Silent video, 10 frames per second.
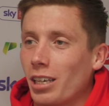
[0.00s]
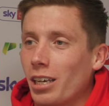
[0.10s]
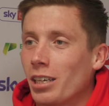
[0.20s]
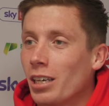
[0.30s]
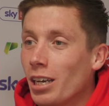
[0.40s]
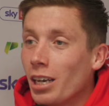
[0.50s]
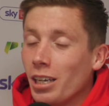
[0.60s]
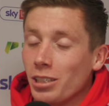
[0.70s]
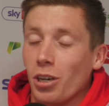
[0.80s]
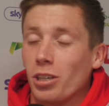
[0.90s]
the
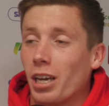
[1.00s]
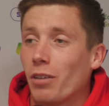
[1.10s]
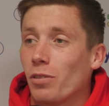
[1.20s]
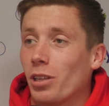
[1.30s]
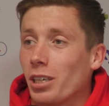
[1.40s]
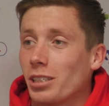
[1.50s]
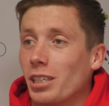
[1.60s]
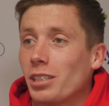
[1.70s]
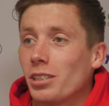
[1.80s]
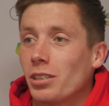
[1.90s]
sort of depth of the
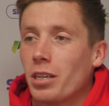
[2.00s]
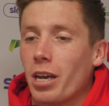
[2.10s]
season.